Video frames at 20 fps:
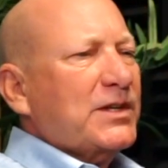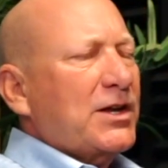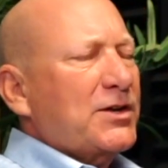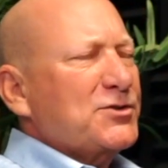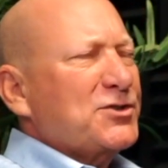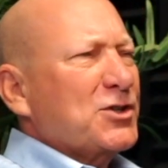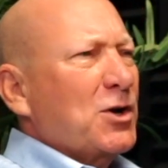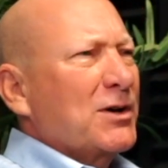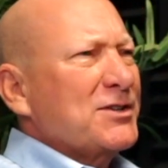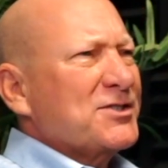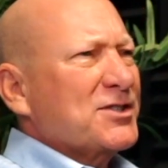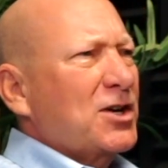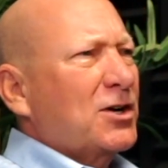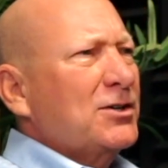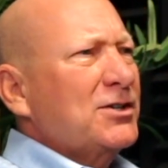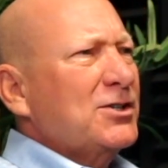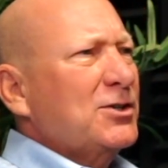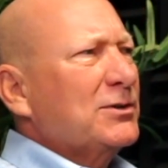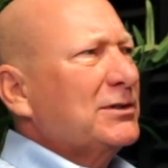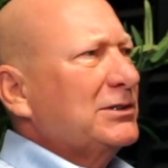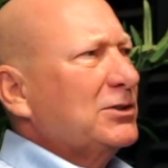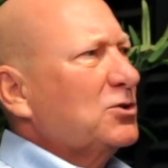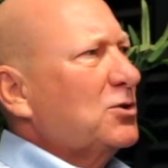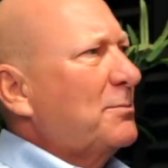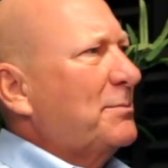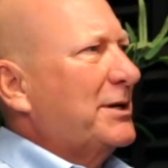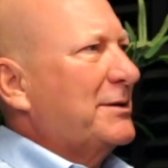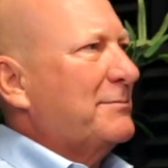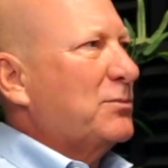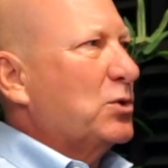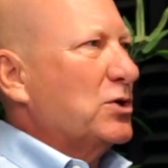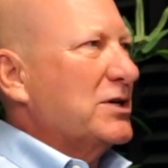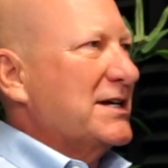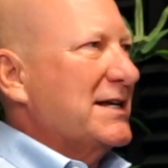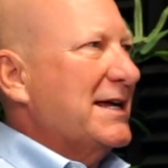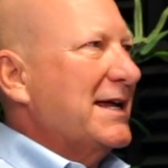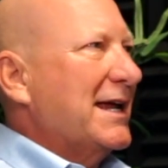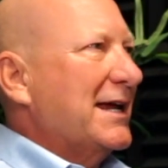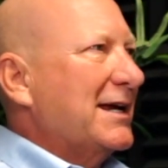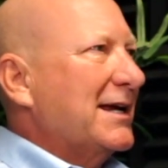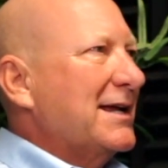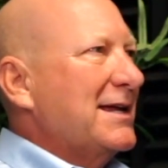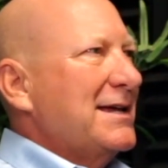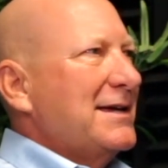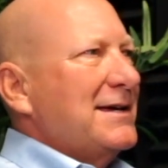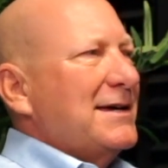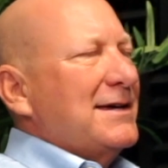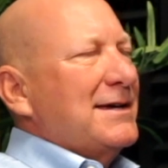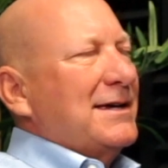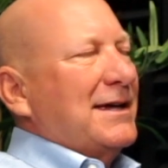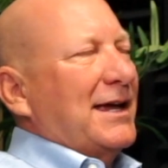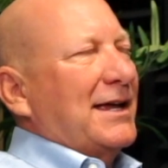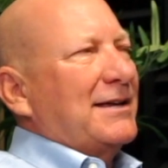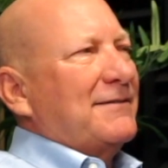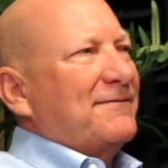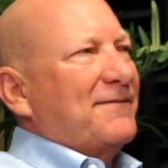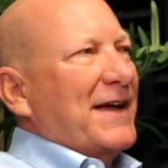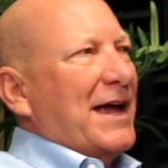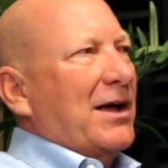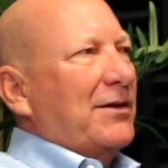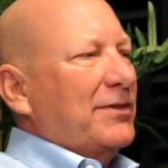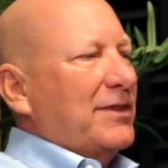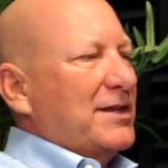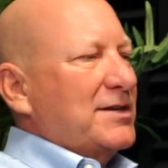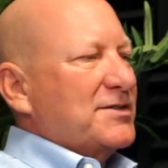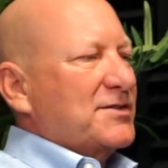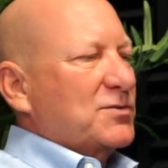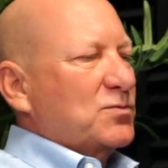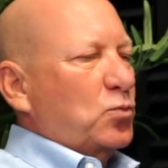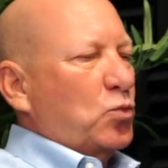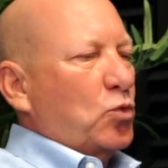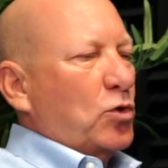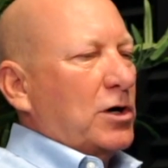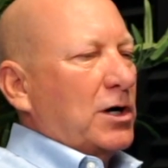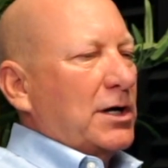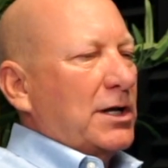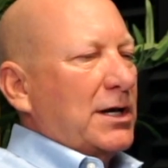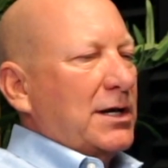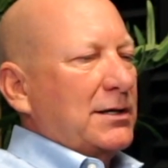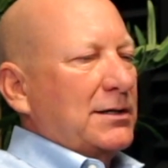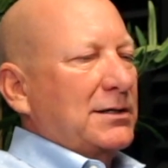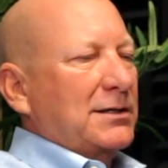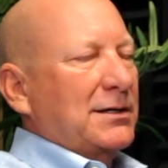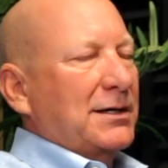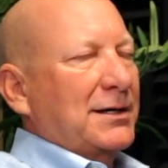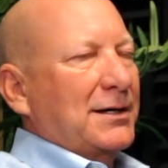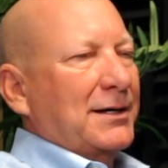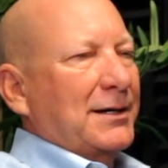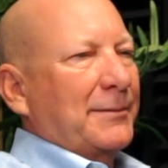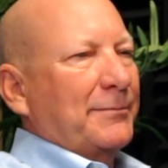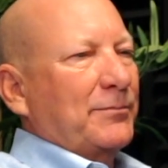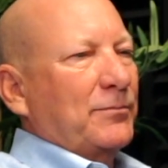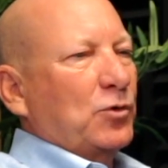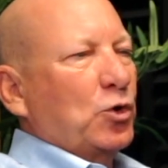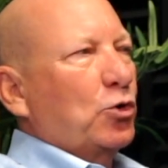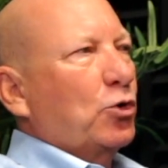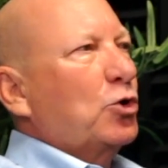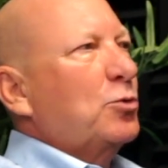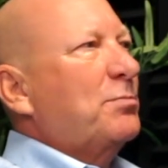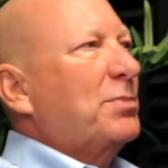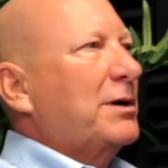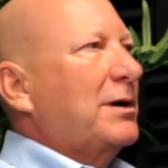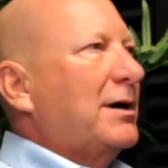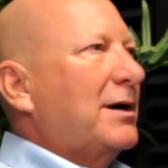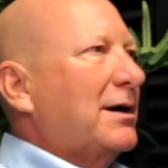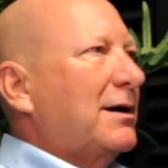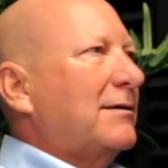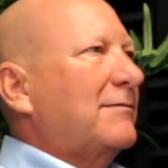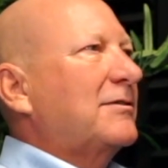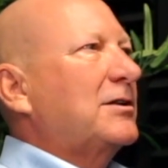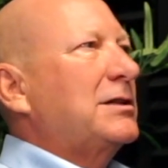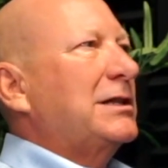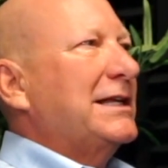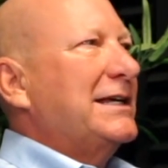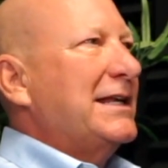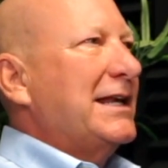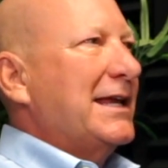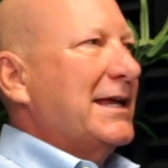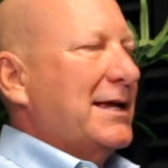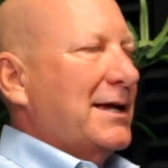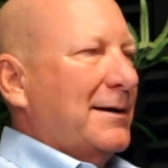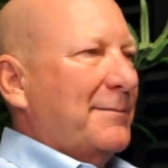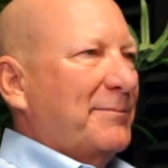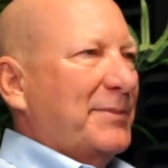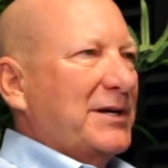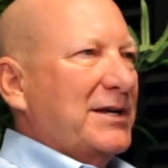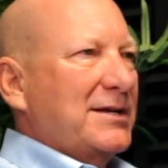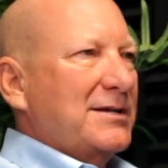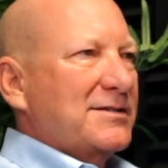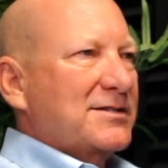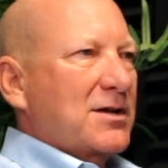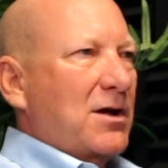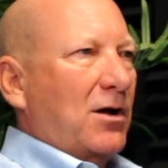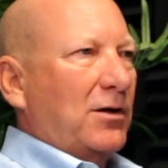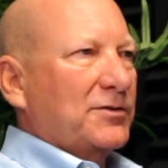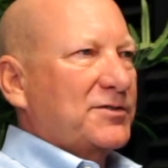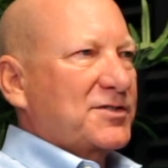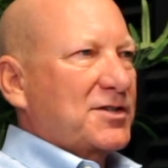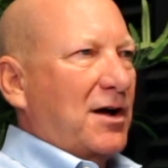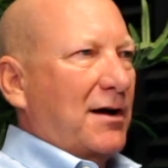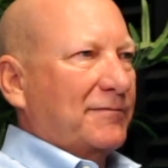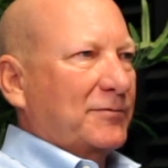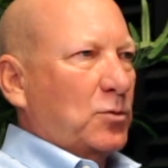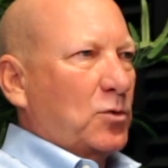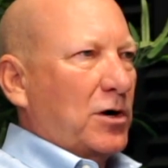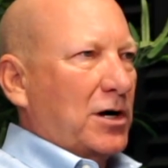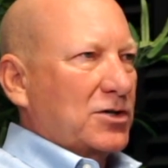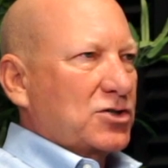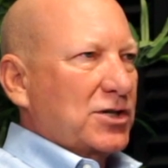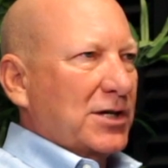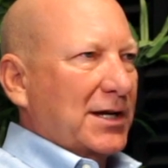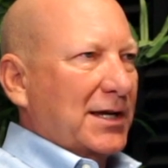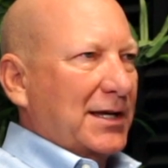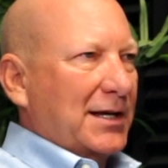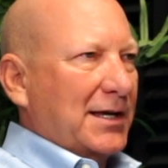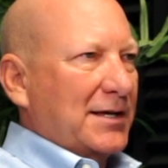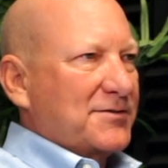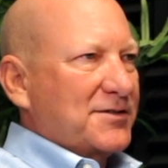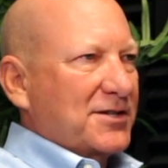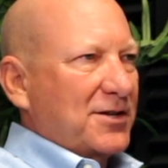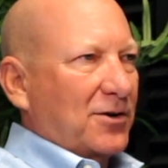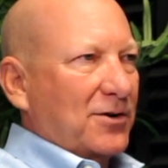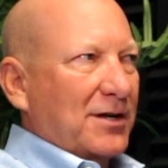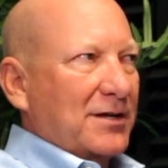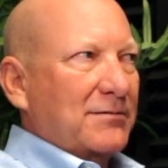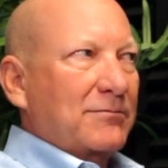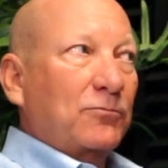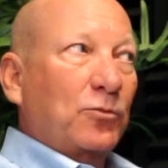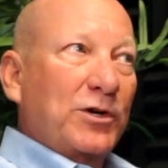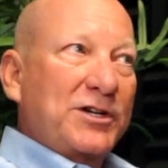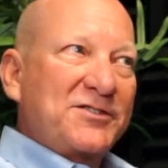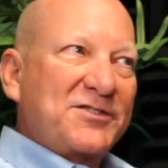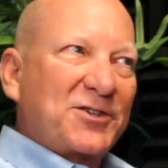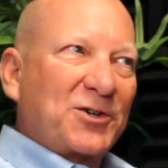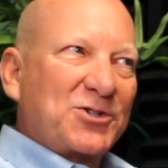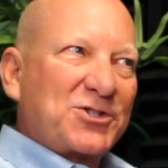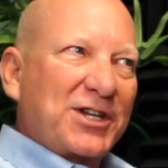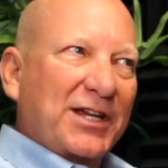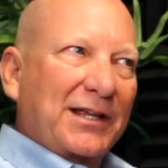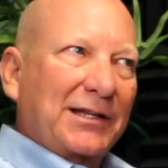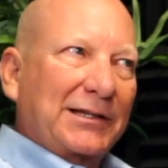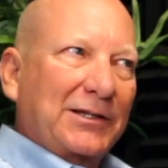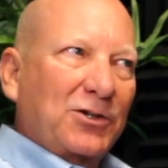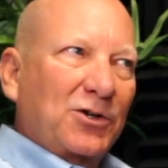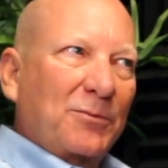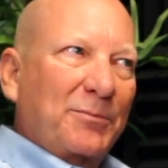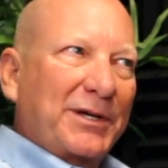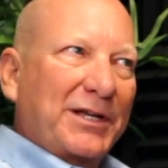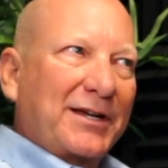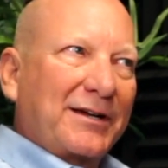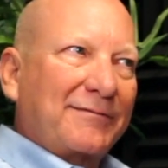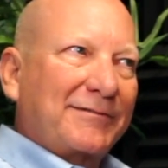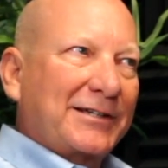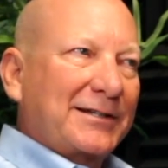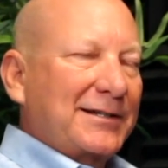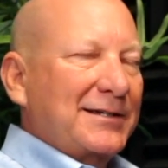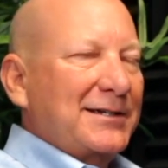So I started doing a little bit more digging and found this one group of cleaning companies called soft washing. And I started researching a little bit of it.